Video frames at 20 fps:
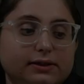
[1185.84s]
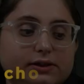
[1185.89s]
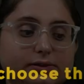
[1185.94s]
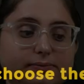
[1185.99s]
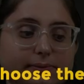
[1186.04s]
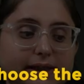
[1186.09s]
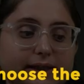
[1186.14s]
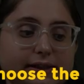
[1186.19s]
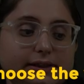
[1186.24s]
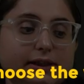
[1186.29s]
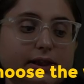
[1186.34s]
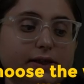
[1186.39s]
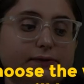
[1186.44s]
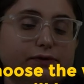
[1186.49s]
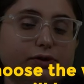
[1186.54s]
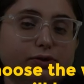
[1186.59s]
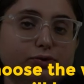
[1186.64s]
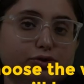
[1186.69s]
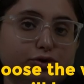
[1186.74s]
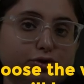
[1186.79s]
This means
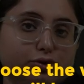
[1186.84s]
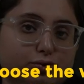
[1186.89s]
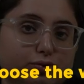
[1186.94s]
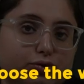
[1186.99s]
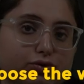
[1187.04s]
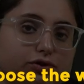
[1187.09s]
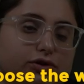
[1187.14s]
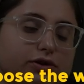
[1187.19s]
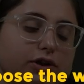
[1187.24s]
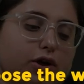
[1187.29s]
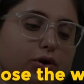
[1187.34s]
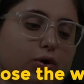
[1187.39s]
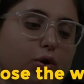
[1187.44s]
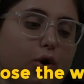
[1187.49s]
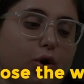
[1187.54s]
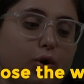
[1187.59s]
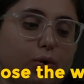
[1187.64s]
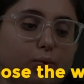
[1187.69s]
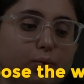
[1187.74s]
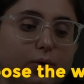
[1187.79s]
if you choose the
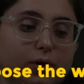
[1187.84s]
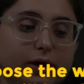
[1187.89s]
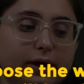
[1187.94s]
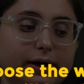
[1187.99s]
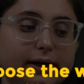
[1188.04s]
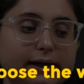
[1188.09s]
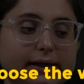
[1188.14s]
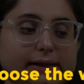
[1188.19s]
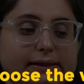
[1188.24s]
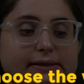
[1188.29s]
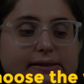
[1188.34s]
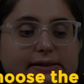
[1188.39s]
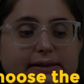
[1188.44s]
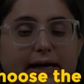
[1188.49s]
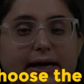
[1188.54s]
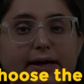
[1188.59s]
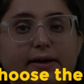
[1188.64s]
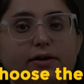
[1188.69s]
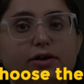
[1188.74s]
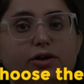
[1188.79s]
wrong word
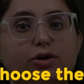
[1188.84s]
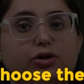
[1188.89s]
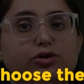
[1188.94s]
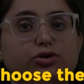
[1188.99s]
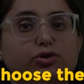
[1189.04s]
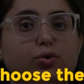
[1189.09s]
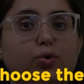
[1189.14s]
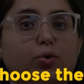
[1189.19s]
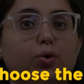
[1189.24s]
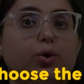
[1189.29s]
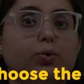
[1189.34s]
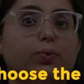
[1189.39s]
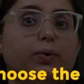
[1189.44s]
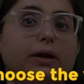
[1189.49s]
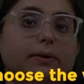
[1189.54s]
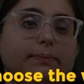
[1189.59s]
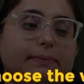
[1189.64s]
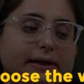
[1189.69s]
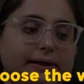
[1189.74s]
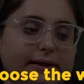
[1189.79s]
instead, your score
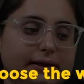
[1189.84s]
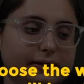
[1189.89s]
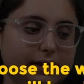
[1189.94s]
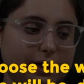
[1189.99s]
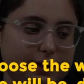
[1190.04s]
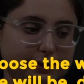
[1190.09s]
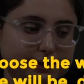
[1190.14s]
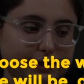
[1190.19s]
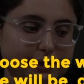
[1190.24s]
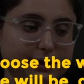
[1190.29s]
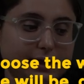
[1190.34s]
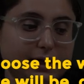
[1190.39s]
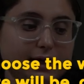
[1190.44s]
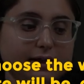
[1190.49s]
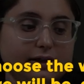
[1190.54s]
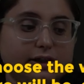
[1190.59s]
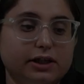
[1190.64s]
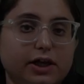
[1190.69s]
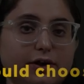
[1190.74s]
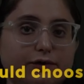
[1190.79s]
will be deducted.
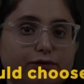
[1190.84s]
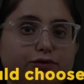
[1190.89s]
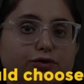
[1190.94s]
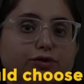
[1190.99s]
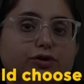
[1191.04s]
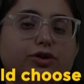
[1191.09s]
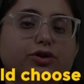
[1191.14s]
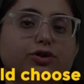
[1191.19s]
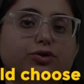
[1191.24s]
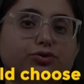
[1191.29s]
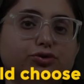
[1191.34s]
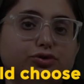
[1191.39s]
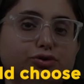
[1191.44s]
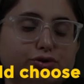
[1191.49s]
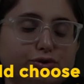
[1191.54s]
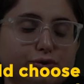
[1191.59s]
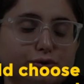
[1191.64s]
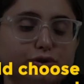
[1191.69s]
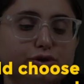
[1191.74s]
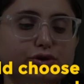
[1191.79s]
Therefore, you
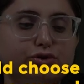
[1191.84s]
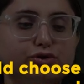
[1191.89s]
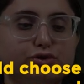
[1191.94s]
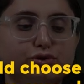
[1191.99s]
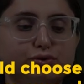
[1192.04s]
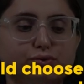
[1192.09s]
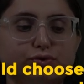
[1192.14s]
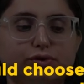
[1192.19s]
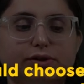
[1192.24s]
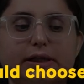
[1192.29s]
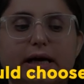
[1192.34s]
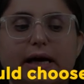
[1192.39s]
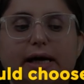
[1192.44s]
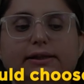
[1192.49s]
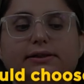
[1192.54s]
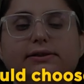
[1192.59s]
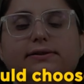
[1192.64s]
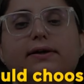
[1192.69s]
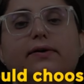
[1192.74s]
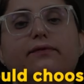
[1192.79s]
should choose the
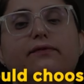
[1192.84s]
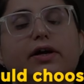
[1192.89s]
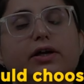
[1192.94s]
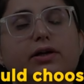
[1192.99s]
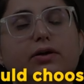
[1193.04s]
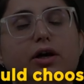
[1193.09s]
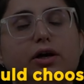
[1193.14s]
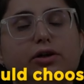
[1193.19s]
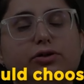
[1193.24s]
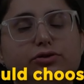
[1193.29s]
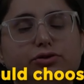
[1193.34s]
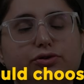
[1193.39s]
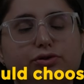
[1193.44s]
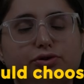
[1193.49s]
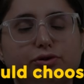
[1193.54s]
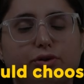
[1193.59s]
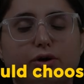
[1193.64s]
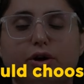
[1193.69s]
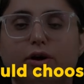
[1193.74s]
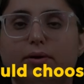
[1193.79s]
answer when you are
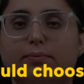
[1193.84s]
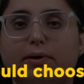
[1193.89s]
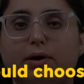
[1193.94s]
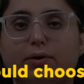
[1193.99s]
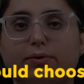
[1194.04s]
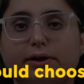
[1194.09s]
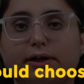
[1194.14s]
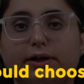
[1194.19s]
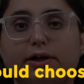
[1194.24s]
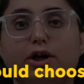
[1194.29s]
sure about